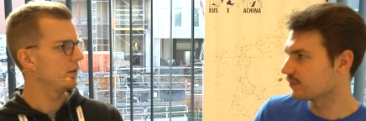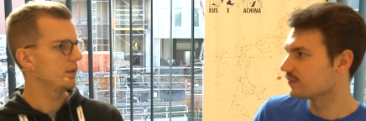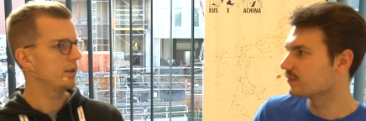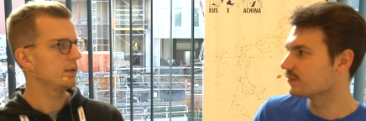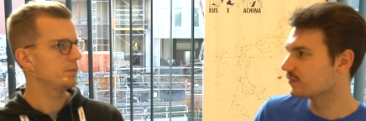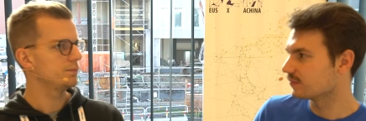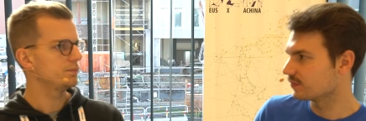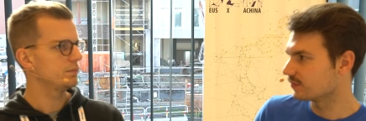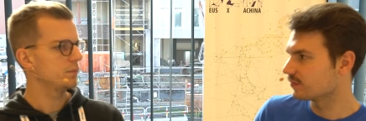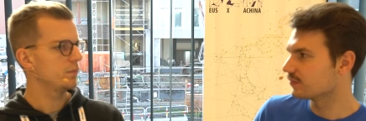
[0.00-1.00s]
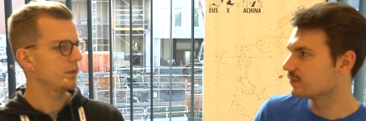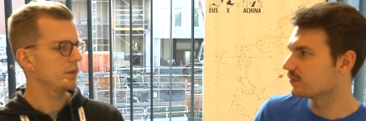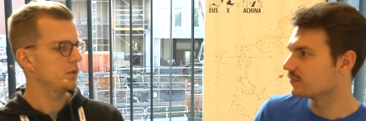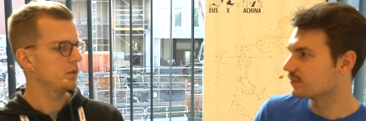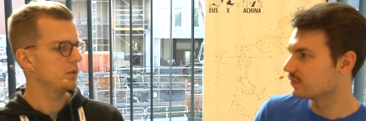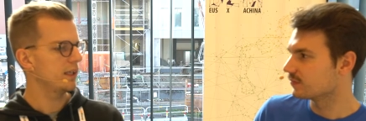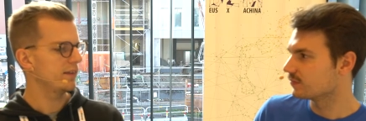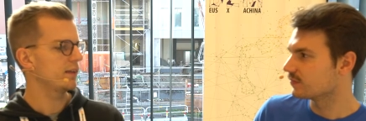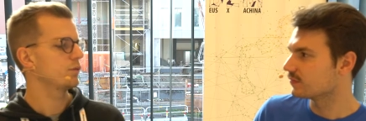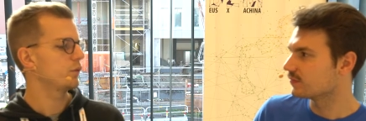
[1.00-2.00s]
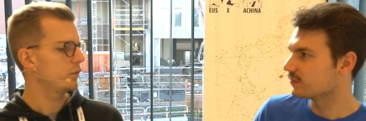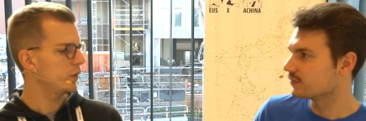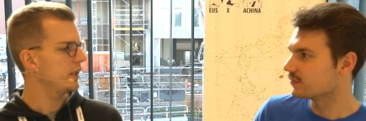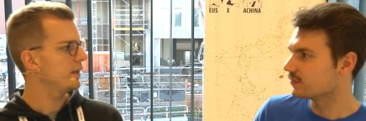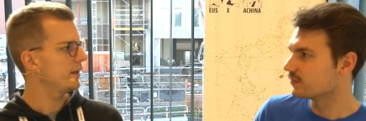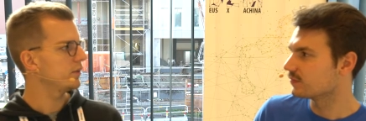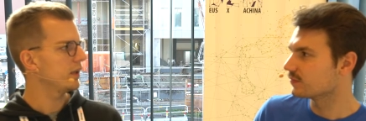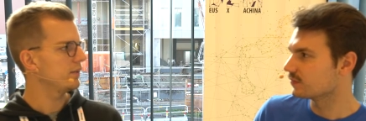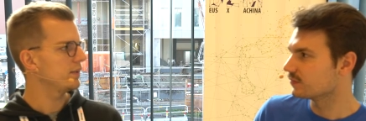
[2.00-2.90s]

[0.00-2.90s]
Speaker 1: Mm. Um, like you get that for free, and you have